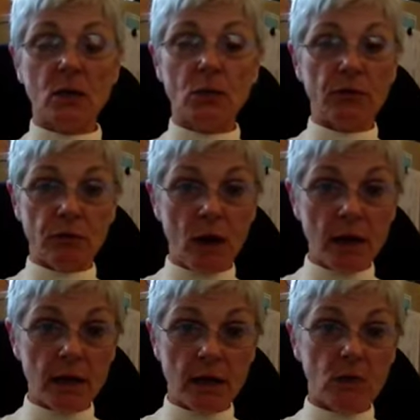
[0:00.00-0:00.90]
we
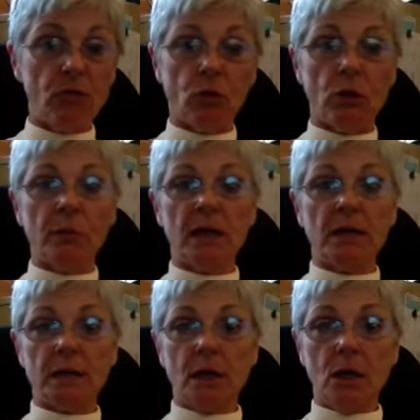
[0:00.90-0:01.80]
find an informant
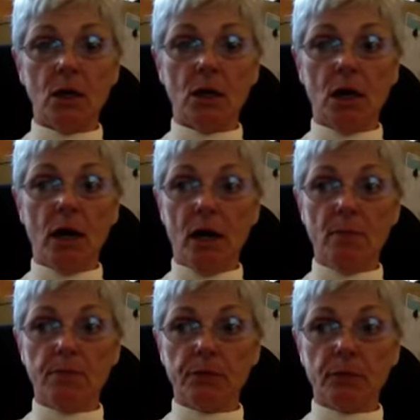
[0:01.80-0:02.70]

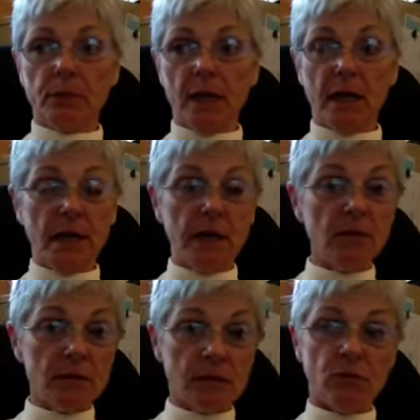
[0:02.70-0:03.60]
that can give
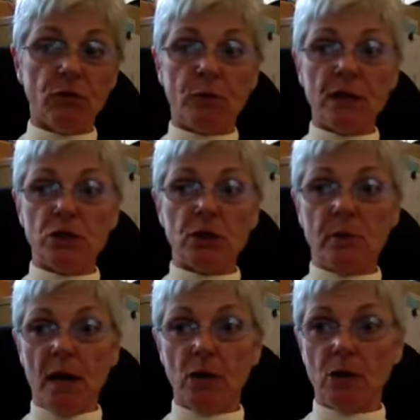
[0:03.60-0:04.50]
us information
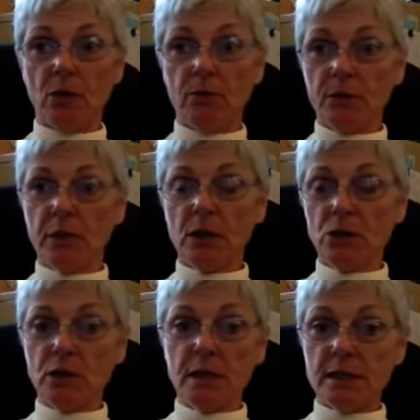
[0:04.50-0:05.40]
about her.
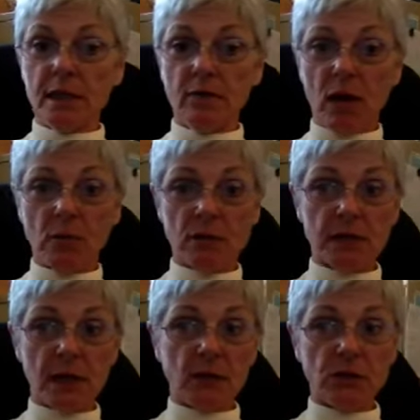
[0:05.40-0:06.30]
She does have
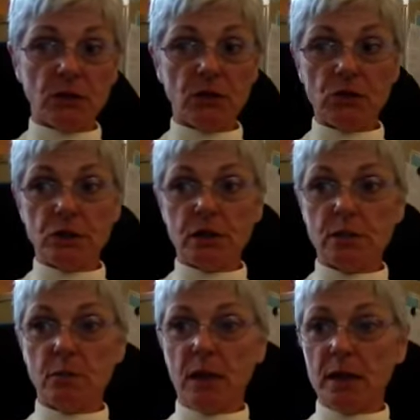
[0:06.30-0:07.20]
homicidal delusions,
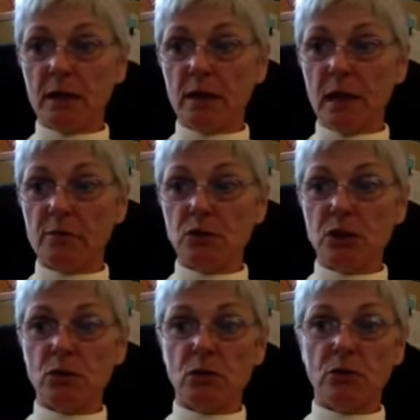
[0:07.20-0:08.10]
but
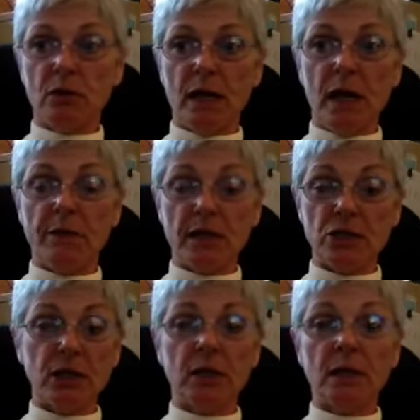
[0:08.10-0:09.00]

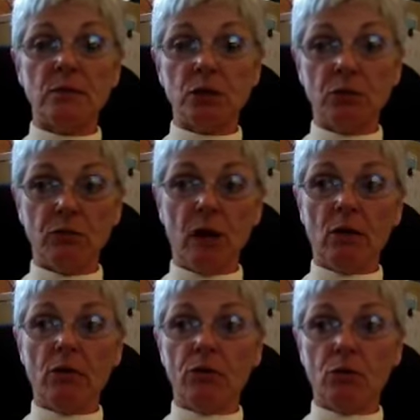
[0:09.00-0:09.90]
she claims she would
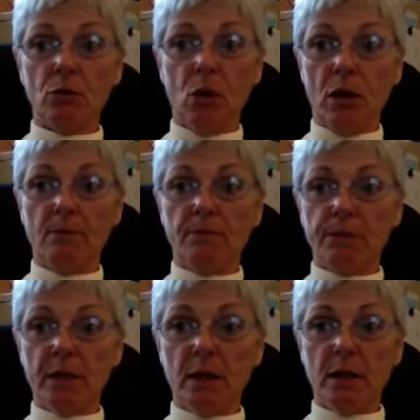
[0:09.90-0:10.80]
follow through
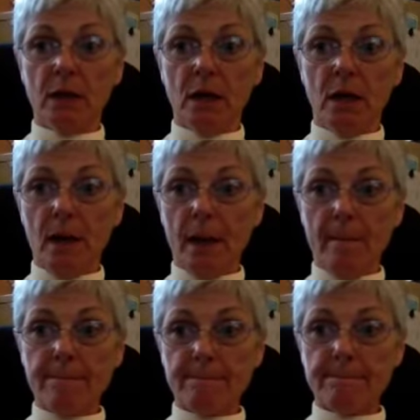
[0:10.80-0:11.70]
on.
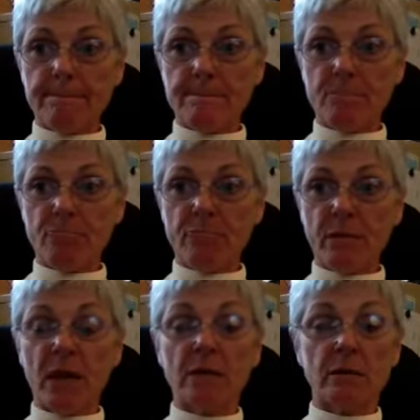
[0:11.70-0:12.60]

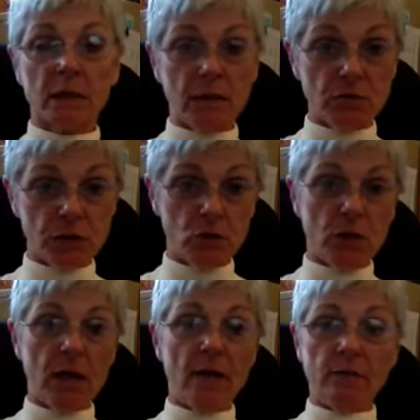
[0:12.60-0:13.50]
If she were
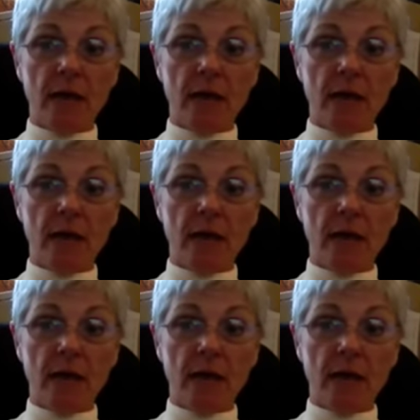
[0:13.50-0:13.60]
an